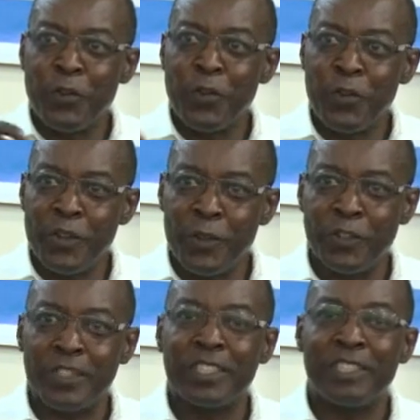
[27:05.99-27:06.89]

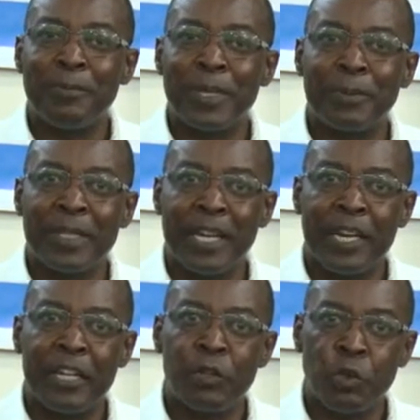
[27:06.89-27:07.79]
unions must be
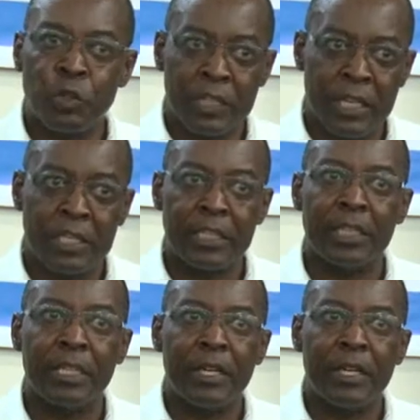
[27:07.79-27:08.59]
taken into consideration